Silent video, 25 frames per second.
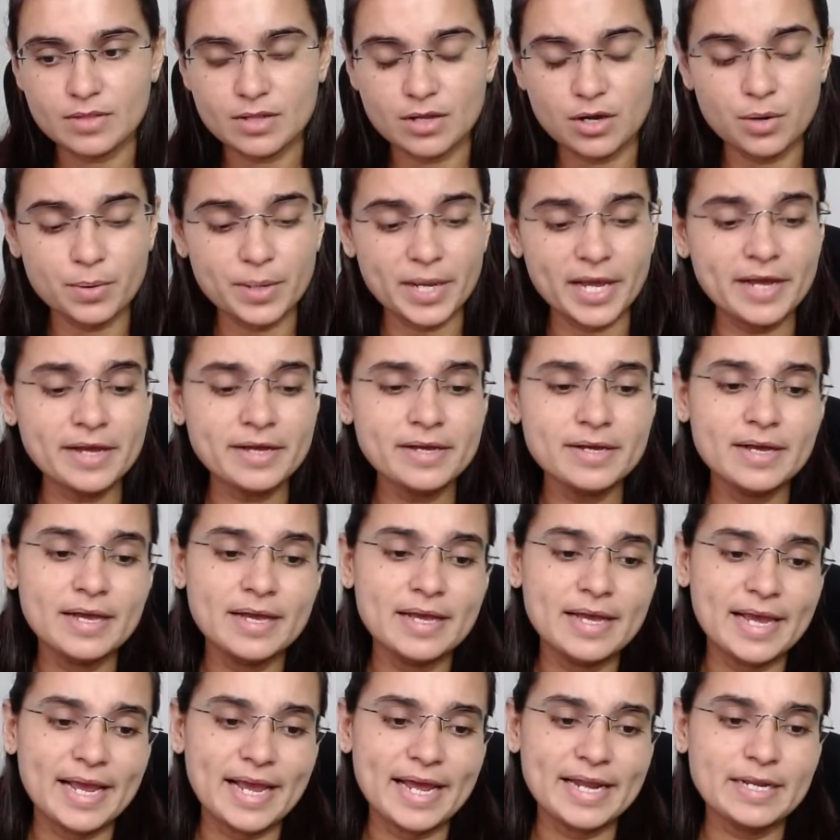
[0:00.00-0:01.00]
Okay.
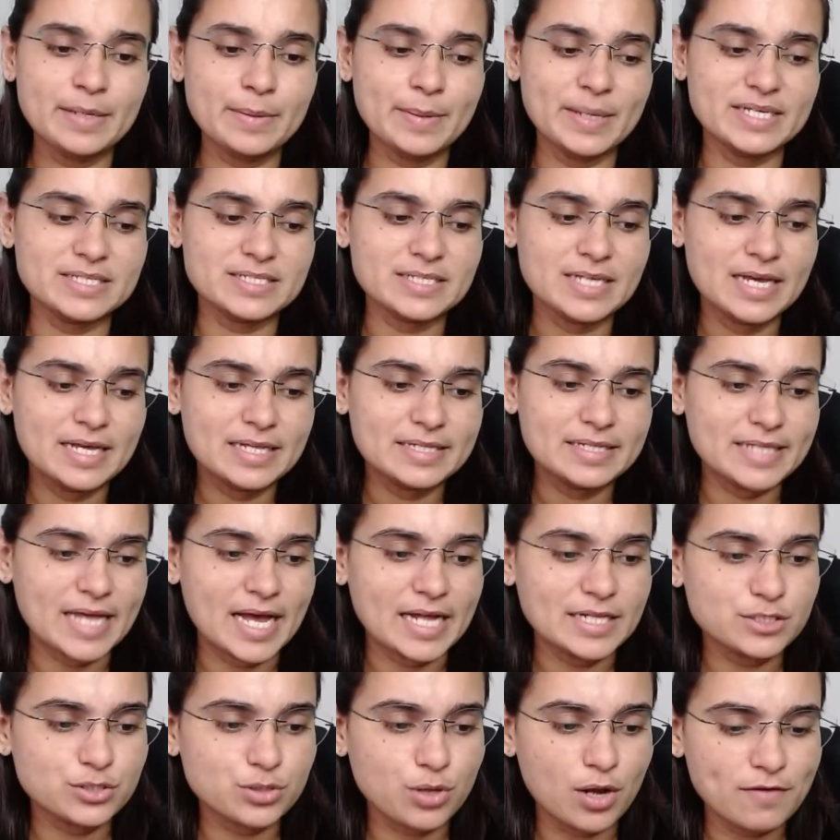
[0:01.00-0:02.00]
Anyways,
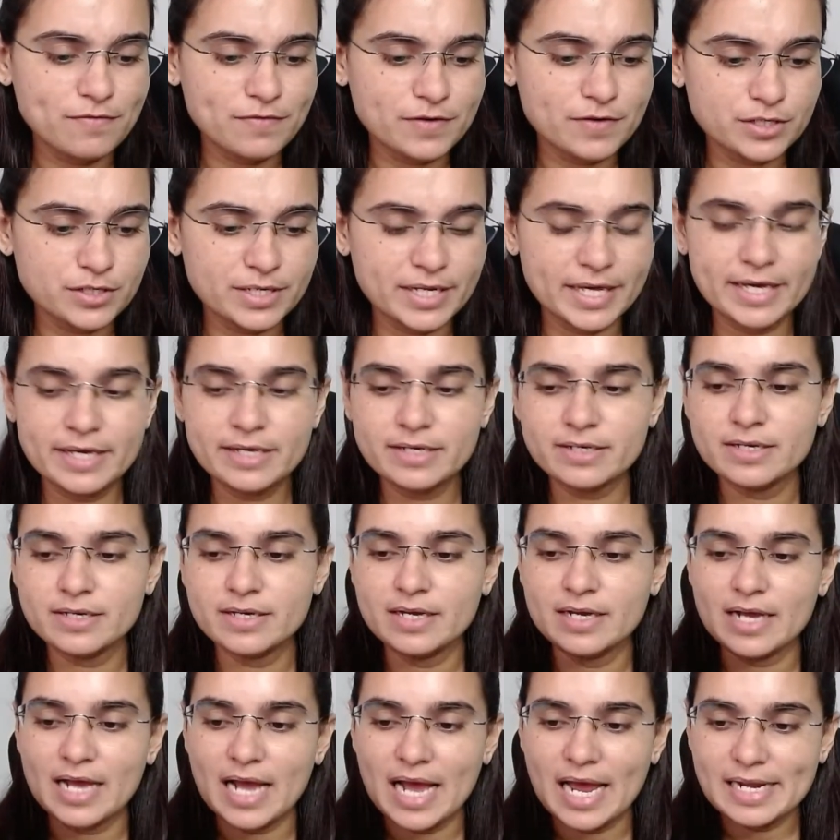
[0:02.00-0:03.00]
that's all for today.
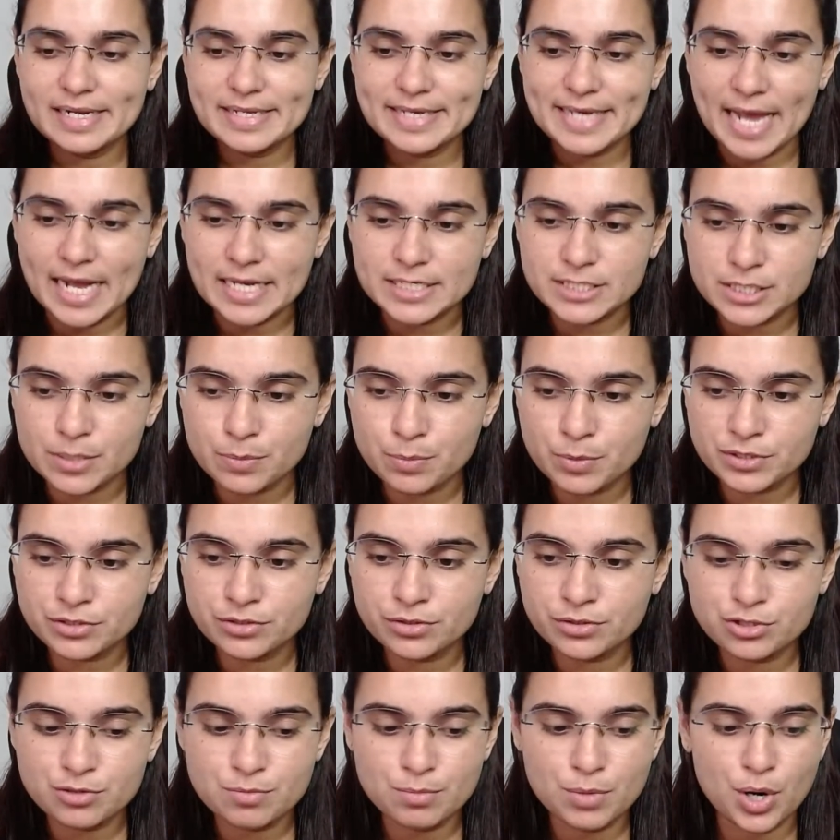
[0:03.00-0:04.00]
I'll catch up with
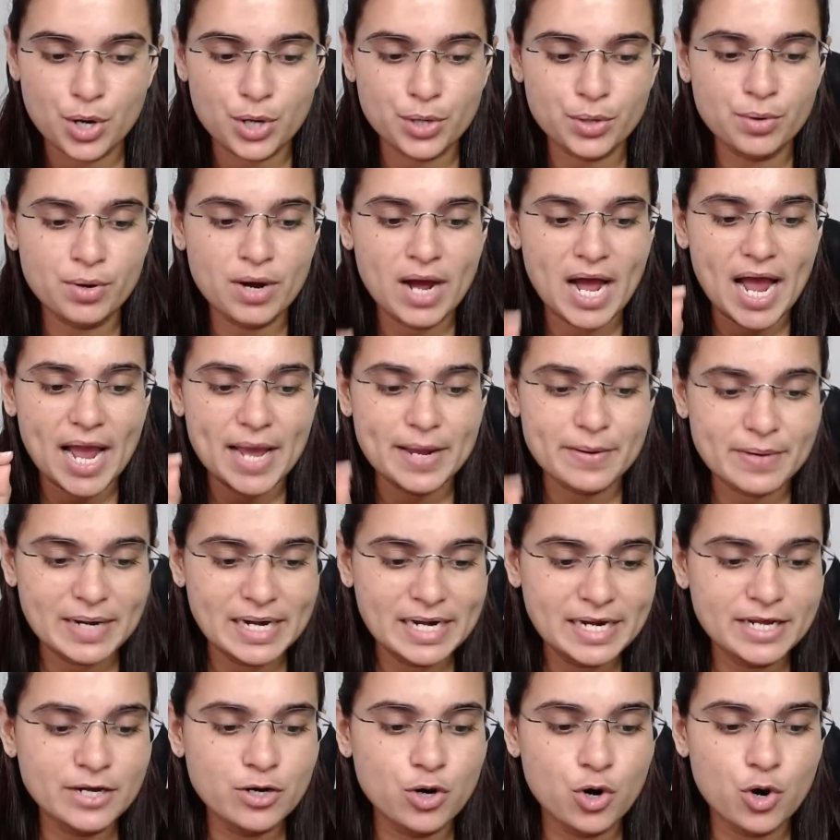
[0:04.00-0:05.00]
you tomorrow. I
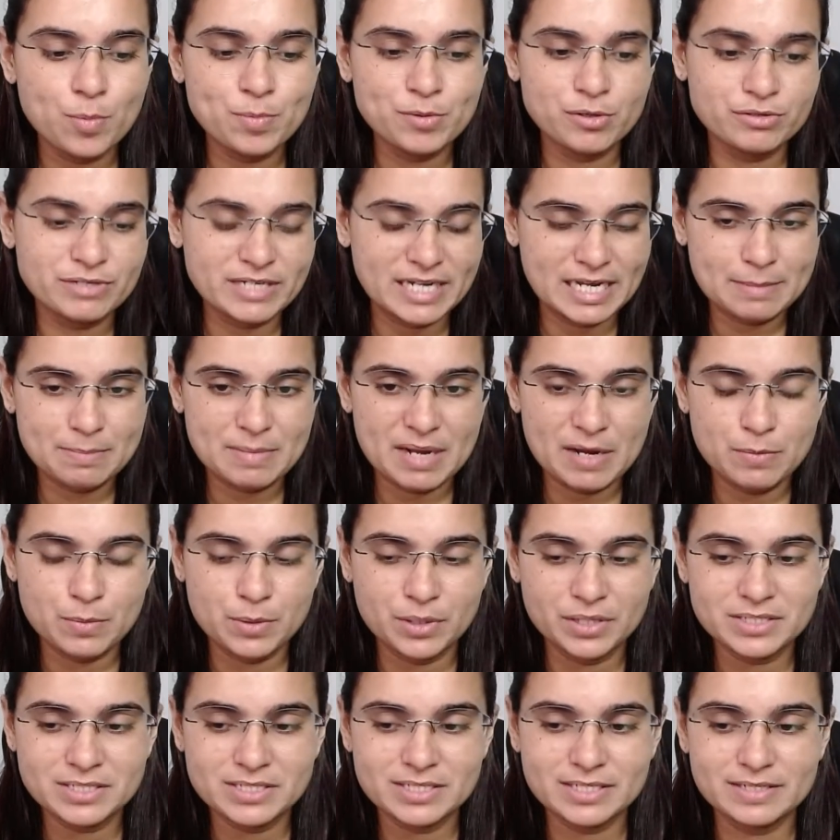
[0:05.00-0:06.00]
really hope you take my
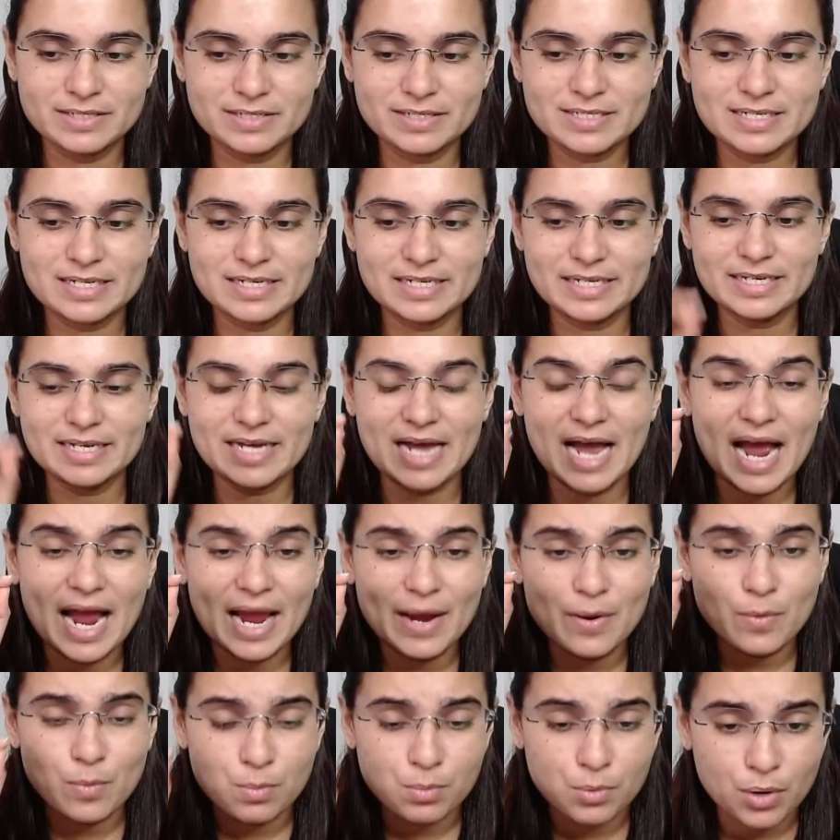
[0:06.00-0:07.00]
words seriously.
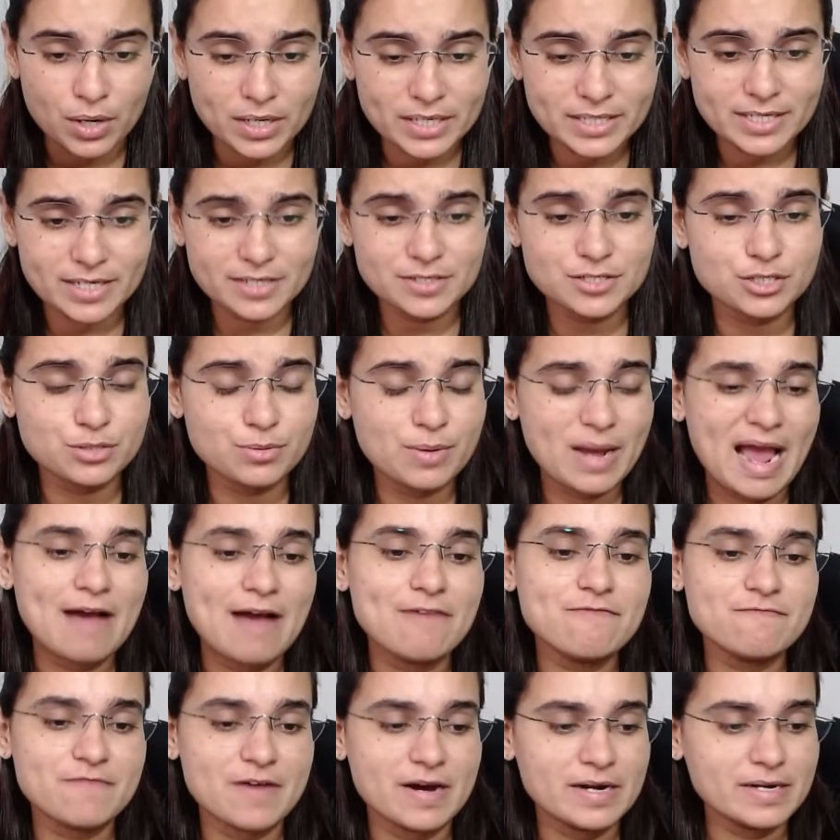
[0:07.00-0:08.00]
I want us to
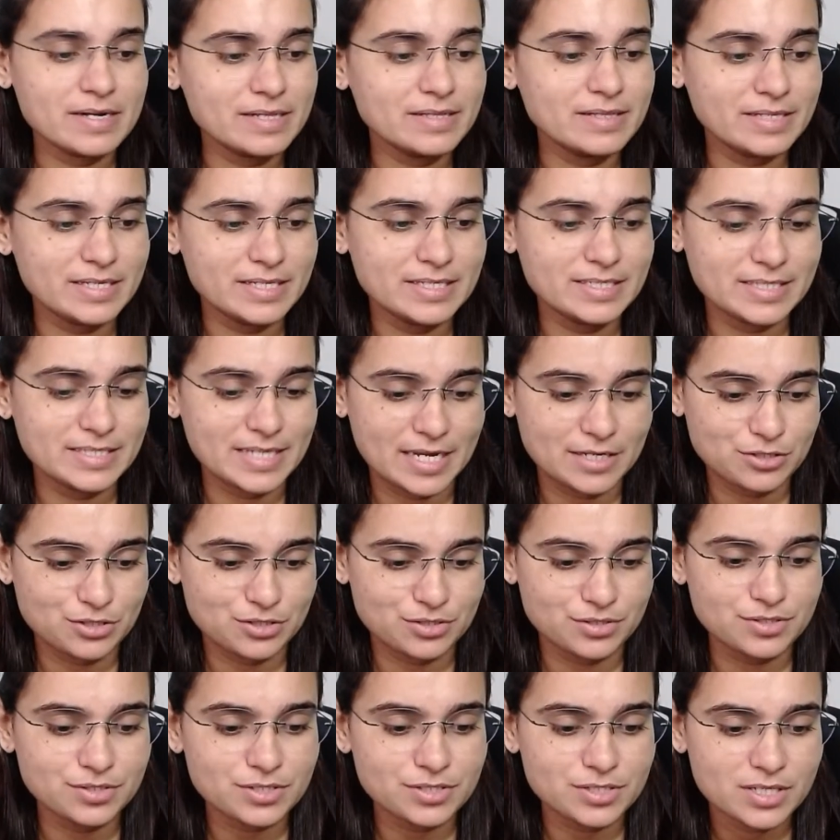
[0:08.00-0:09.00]
have fun in these
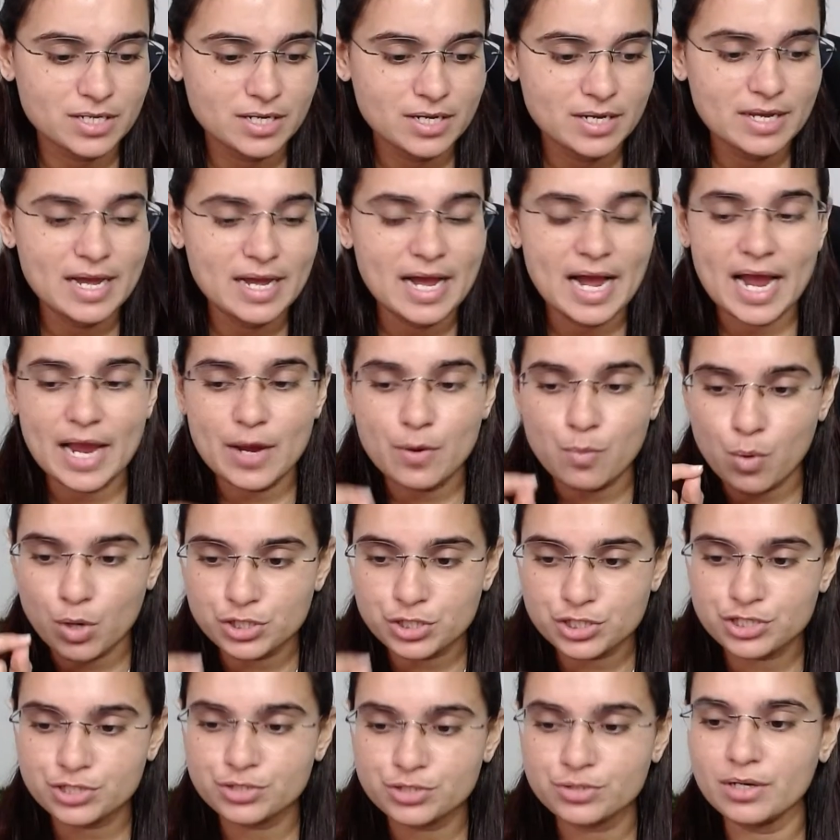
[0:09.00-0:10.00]
sessions. I
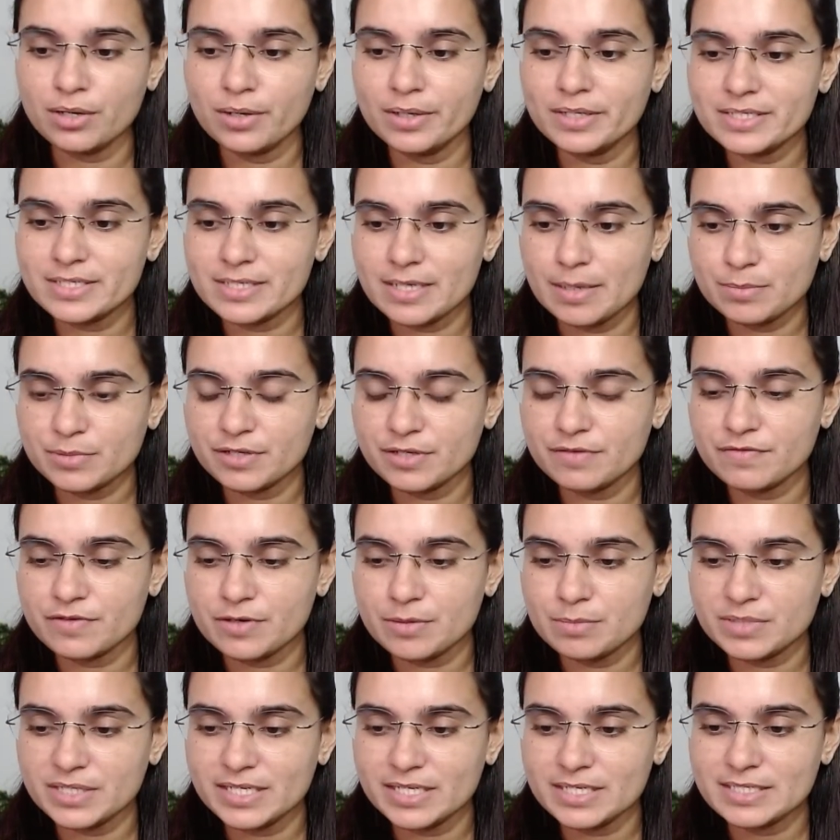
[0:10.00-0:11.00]
want you to learn something
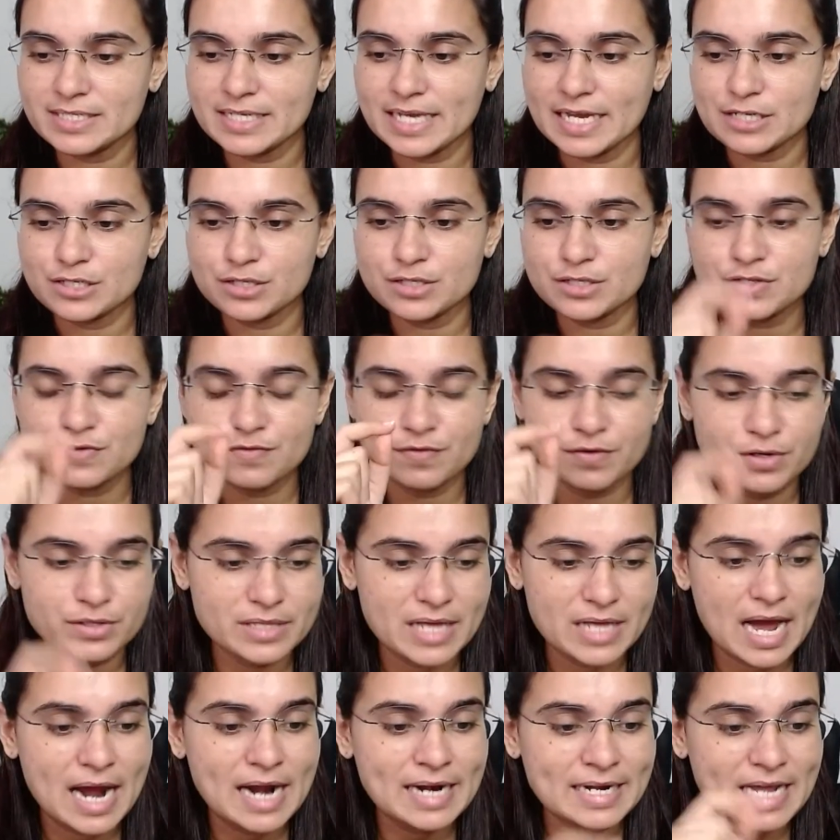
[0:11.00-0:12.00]
from these sessions. For
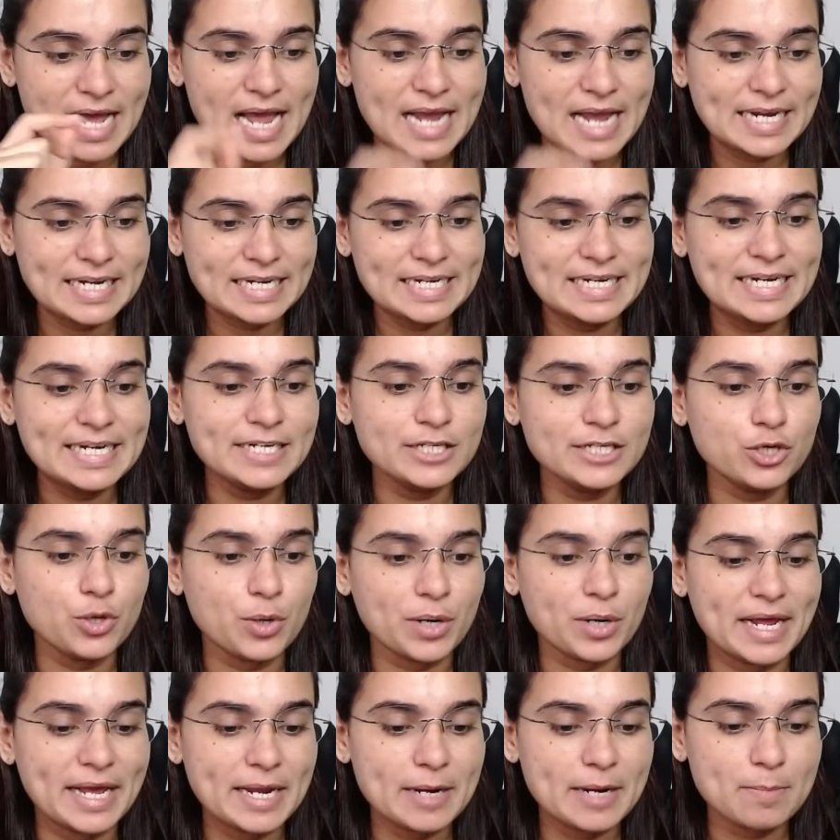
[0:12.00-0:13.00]
that, I need your
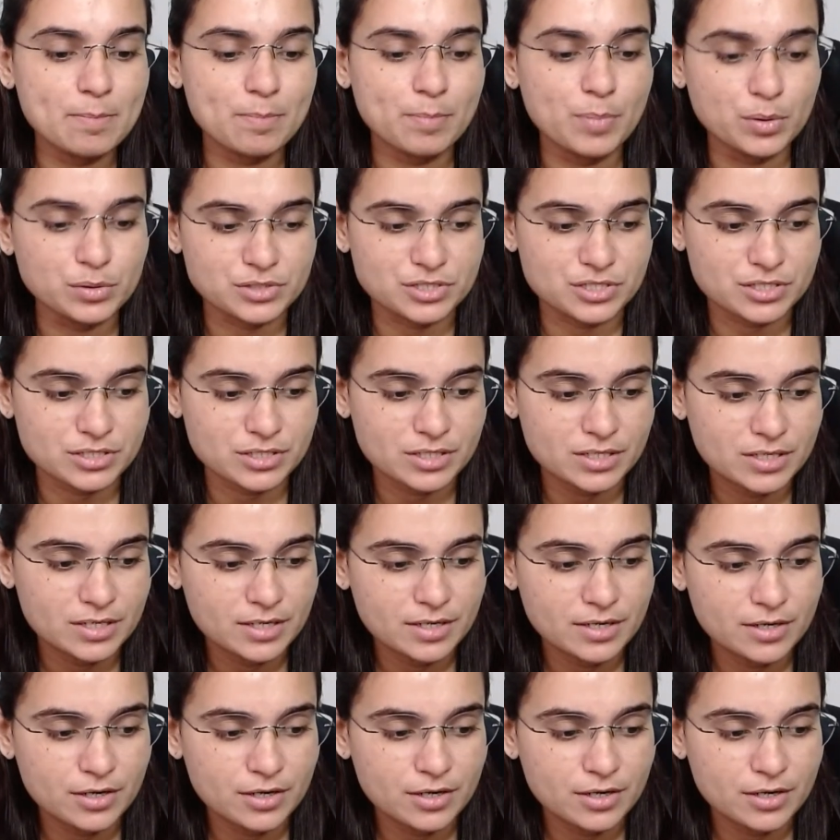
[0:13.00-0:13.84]
inputs.